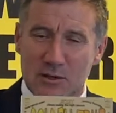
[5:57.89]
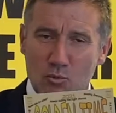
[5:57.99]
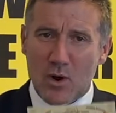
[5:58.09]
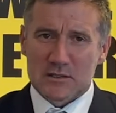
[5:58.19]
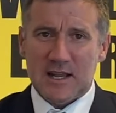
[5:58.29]

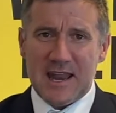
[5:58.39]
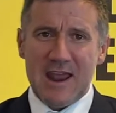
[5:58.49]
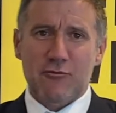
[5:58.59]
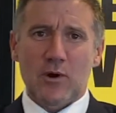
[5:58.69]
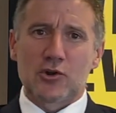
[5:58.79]
Well done
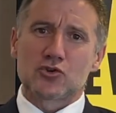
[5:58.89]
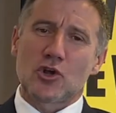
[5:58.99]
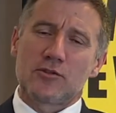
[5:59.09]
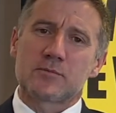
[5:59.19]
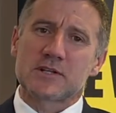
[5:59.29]
everyone who's
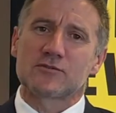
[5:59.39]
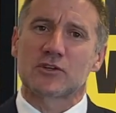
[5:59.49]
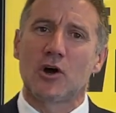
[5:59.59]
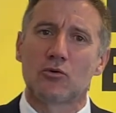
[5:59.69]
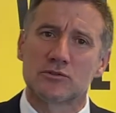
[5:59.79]
earned themselves a
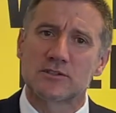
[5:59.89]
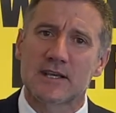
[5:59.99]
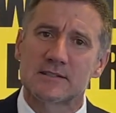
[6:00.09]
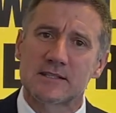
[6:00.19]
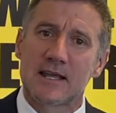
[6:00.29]
golden
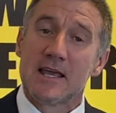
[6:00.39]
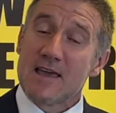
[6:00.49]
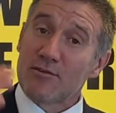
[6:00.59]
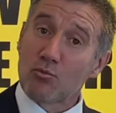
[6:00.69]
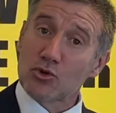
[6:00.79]
ticket today.
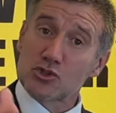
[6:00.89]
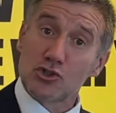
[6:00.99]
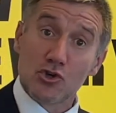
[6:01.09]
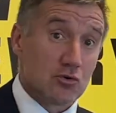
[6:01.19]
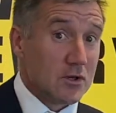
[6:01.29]
If it wasn't
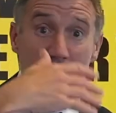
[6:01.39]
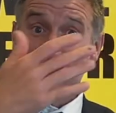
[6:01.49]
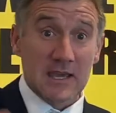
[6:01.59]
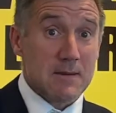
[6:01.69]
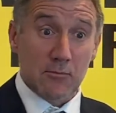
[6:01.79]
you,
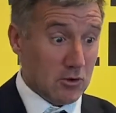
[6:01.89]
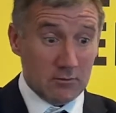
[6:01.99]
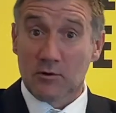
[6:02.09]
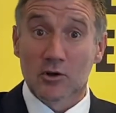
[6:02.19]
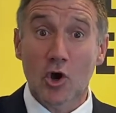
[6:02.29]
keep
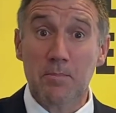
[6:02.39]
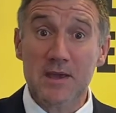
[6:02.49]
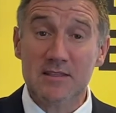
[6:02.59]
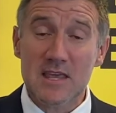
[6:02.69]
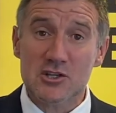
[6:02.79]
copying these